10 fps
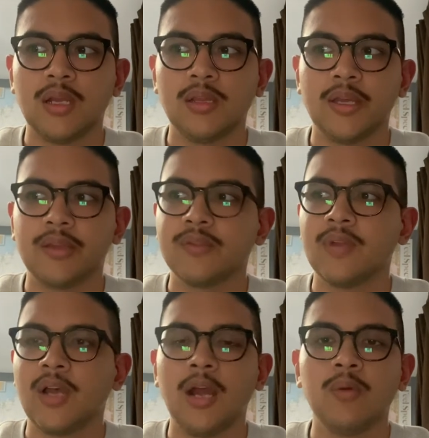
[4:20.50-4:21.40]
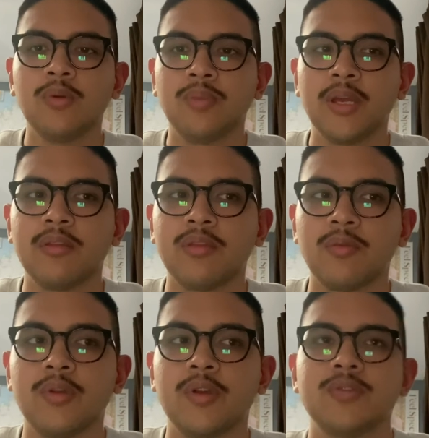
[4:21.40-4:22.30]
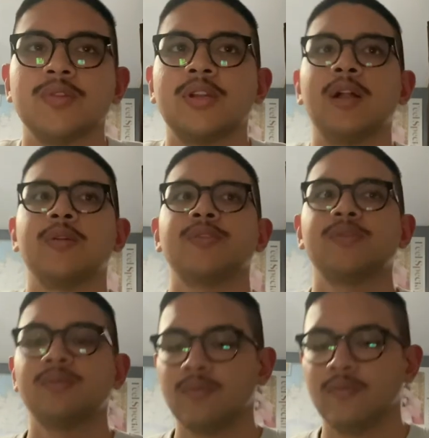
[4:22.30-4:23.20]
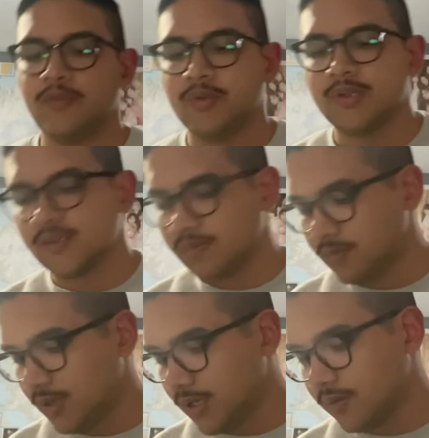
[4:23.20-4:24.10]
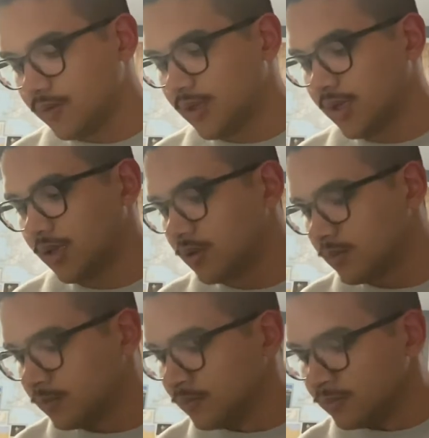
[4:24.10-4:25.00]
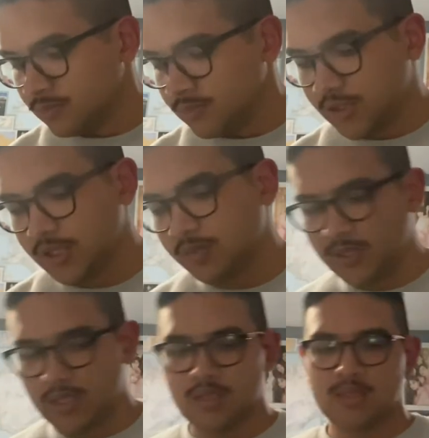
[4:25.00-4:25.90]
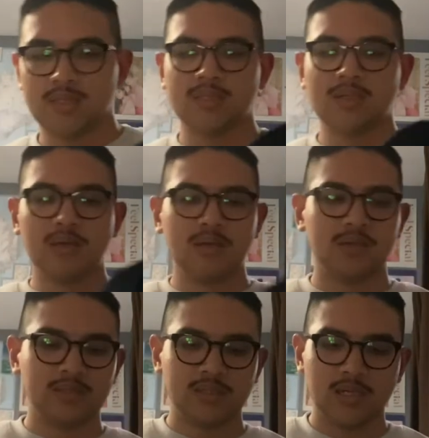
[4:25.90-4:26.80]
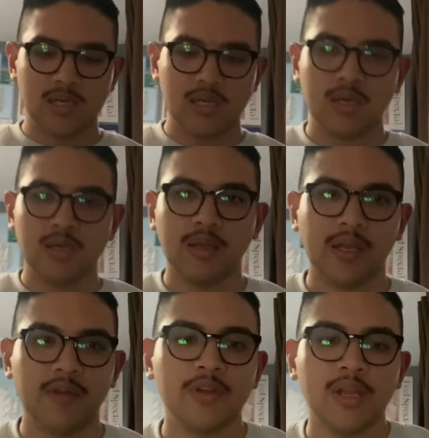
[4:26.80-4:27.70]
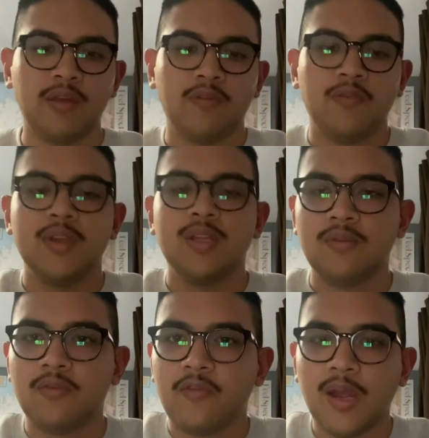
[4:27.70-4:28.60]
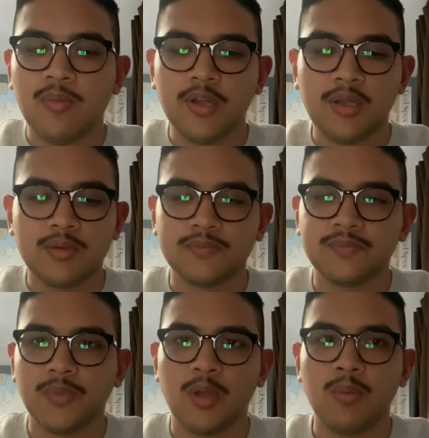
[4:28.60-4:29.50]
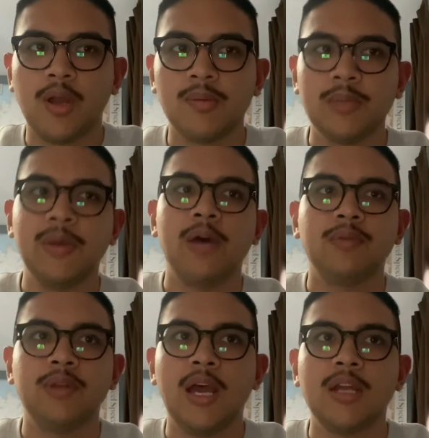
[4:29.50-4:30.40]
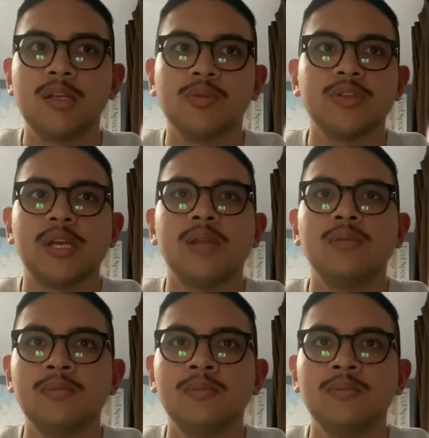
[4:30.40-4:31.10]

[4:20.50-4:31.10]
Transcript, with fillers: like, I wouldn't pay $300 for this, I don't think. Just because like I feel like fit and fabric are probably about 90%